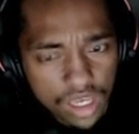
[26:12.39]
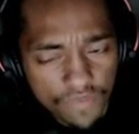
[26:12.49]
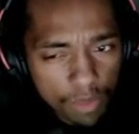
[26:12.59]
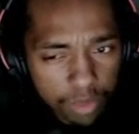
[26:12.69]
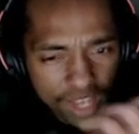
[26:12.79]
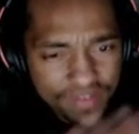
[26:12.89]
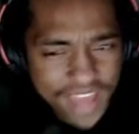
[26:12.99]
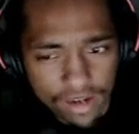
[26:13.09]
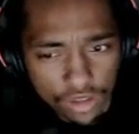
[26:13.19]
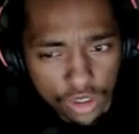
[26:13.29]
If he played
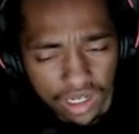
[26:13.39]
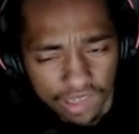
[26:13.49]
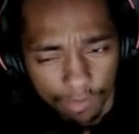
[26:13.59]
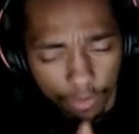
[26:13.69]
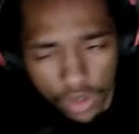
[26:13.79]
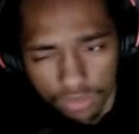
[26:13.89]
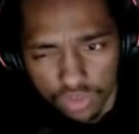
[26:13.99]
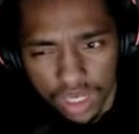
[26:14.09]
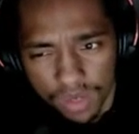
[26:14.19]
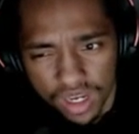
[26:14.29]
that good on a supportive
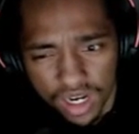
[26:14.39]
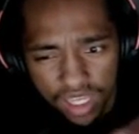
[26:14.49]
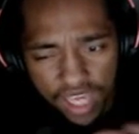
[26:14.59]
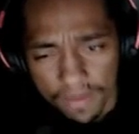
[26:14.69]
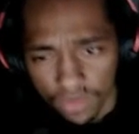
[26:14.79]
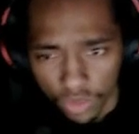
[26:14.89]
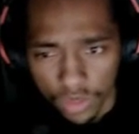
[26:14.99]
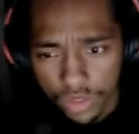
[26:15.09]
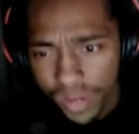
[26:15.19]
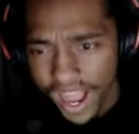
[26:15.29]
champion in a game 3
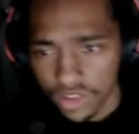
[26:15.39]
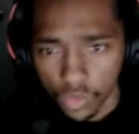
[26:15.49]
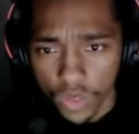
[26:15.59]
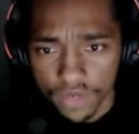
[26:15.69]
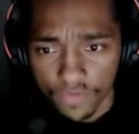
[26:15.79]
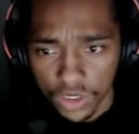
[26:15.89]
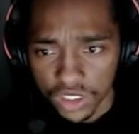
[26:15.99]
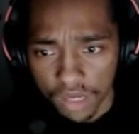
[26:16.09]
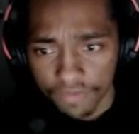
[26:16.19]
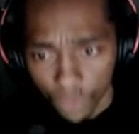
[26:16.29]
where you had to win and force a
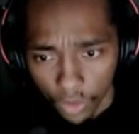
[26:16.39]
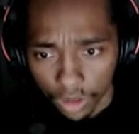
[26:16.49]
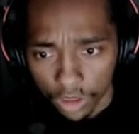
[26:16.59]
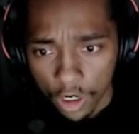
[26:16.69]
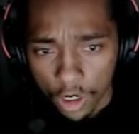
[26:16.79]
game 4,